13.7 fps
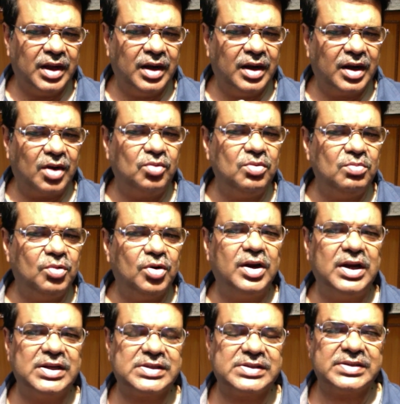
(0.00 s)
Rahu more or
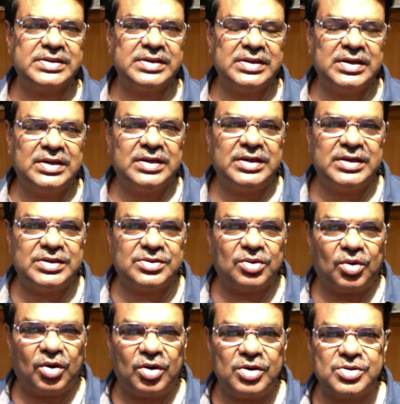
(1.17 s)
less is
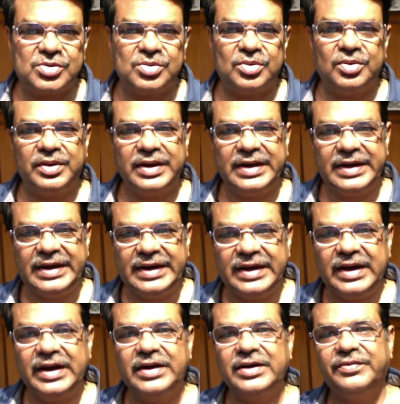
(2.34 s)
also an
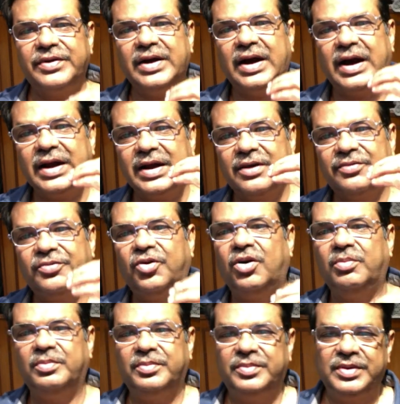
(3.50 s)
intellect of a higher
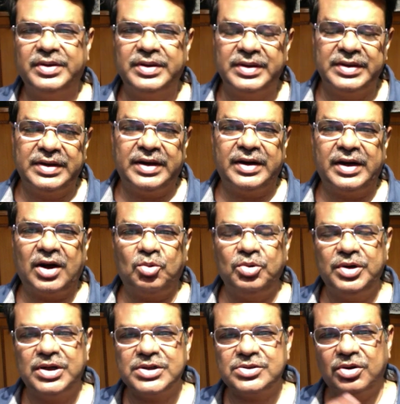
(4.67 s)
form. Rahu
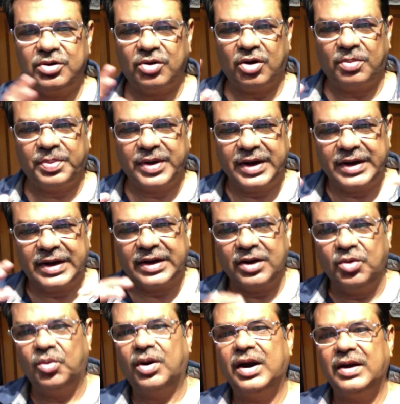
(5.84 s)
does not operate at a
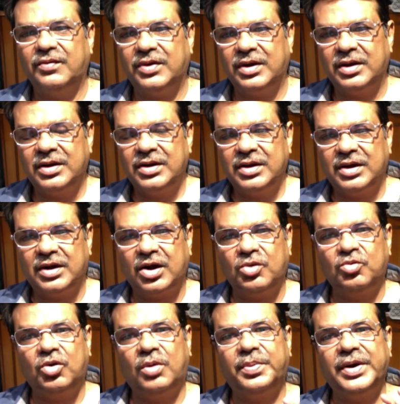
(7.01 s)
lower level.
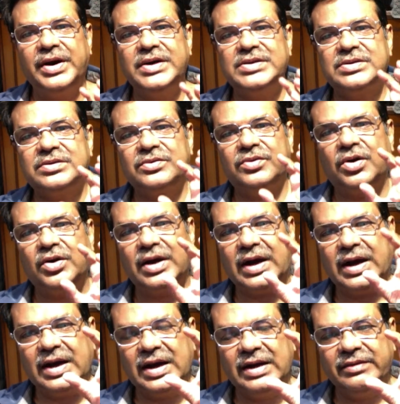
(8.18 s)
Rahu operates at a
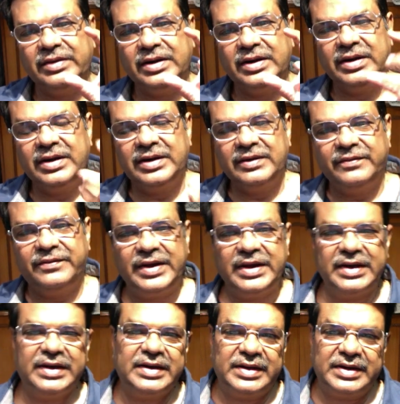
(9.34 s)
higher level where